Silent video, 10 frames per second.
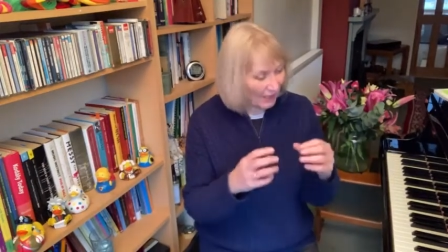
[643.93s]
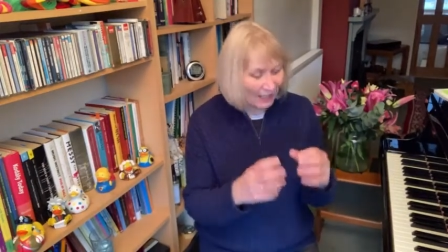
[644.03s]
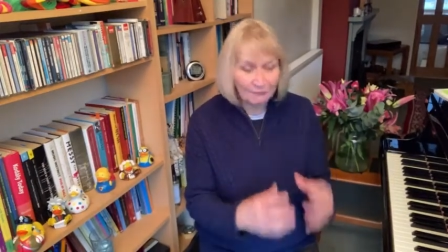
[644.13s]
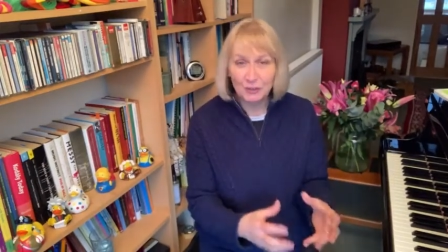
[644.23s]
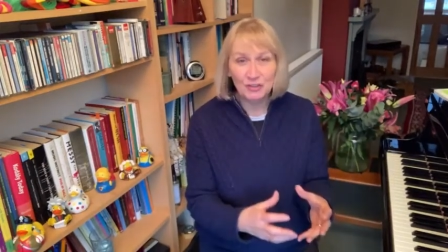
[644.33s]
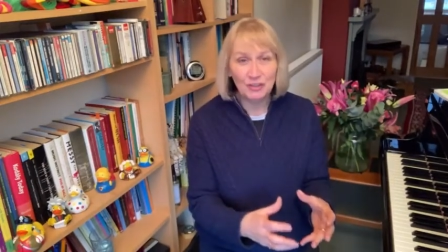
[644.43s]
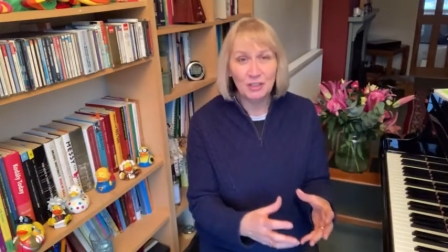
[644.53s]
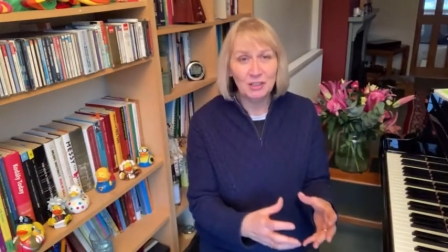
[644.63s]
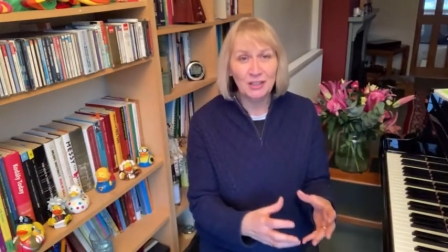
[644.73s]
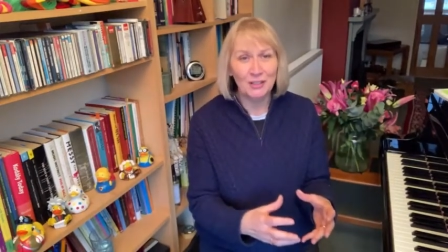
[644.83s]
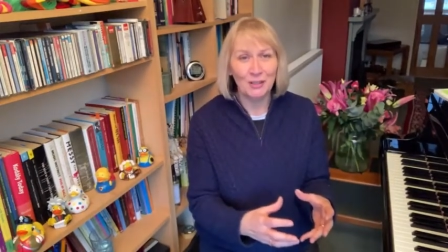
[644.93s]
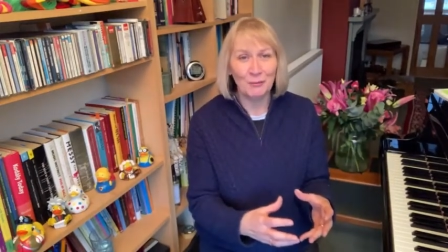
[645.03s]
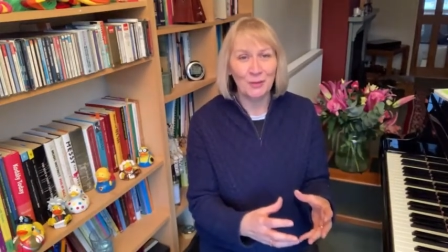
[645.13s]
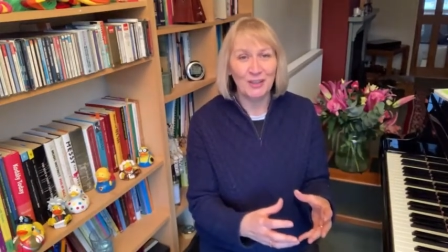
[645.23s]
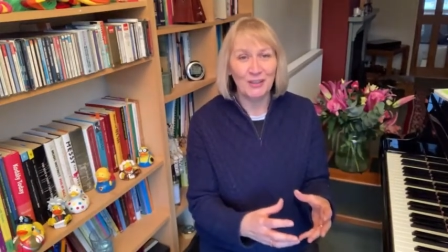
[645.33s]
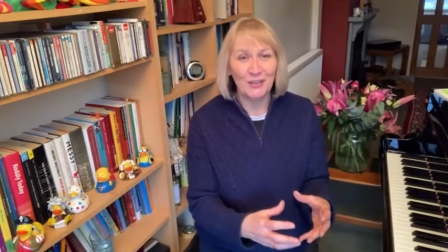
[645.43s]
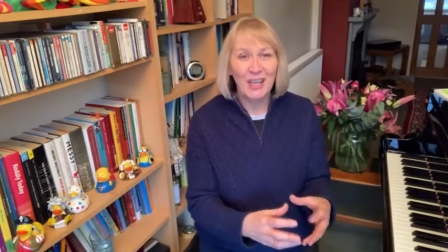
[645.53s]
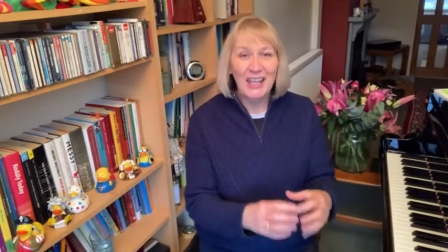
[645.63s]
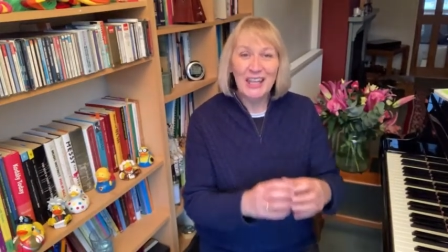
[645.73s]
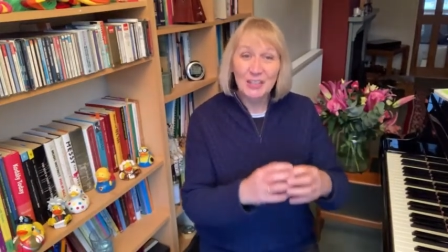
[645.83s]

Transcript: We have to start young with this.